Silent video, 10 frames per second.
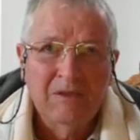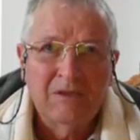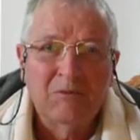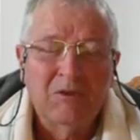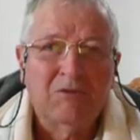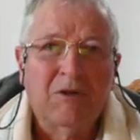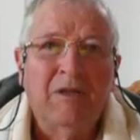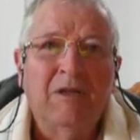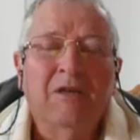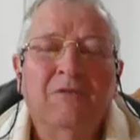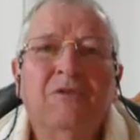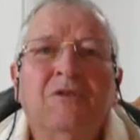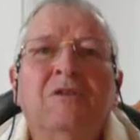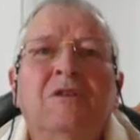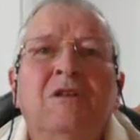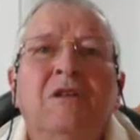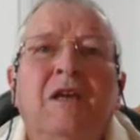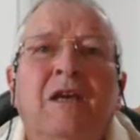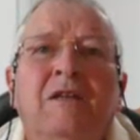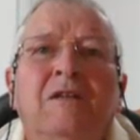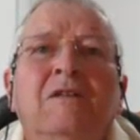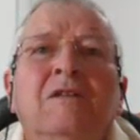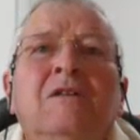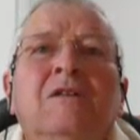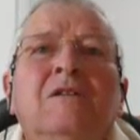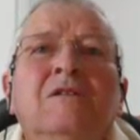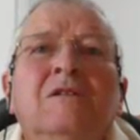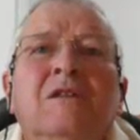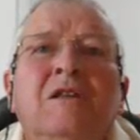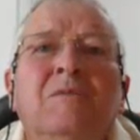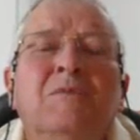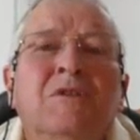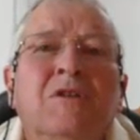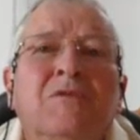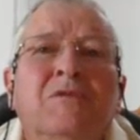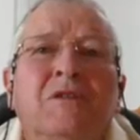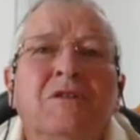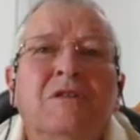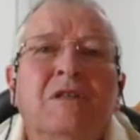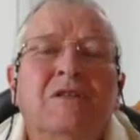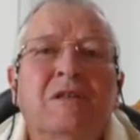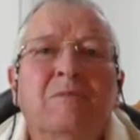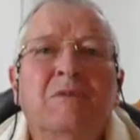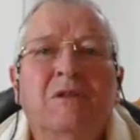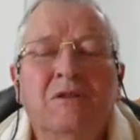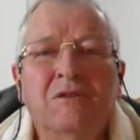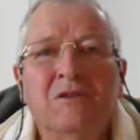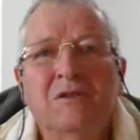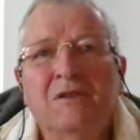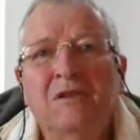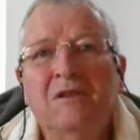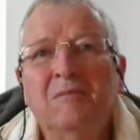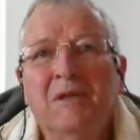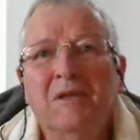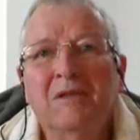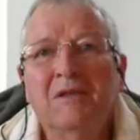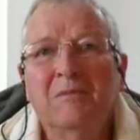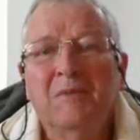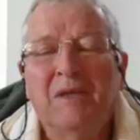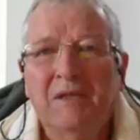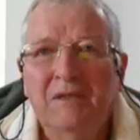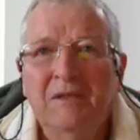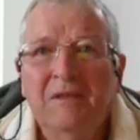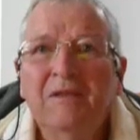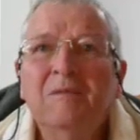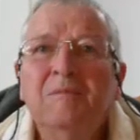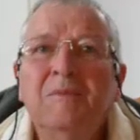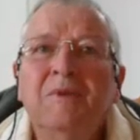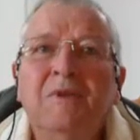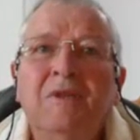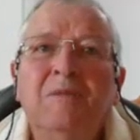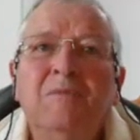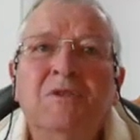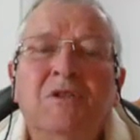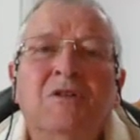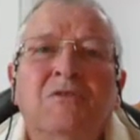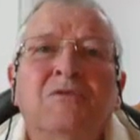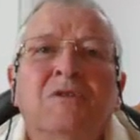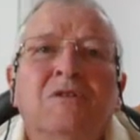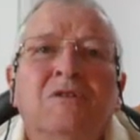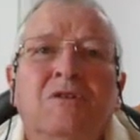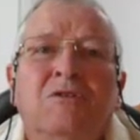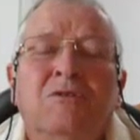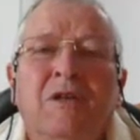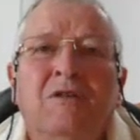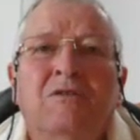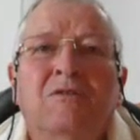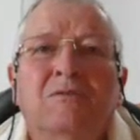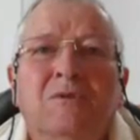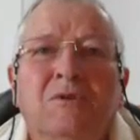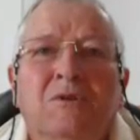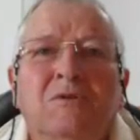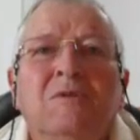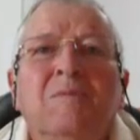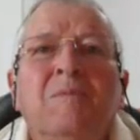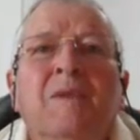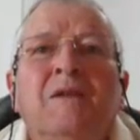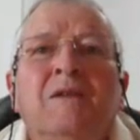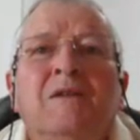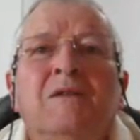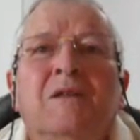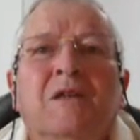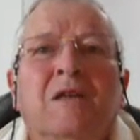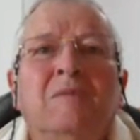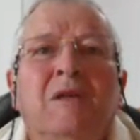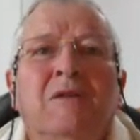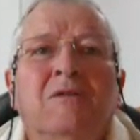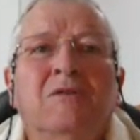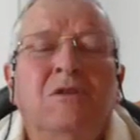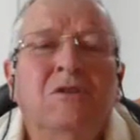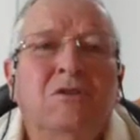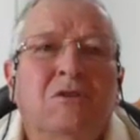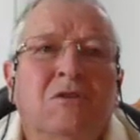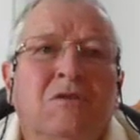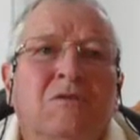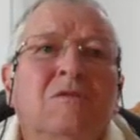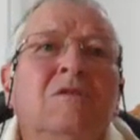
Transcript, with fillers: So what great love he had that he himself didn't send someone else, he didn't make another man, but he himself, the creator of the world, came down onto this earth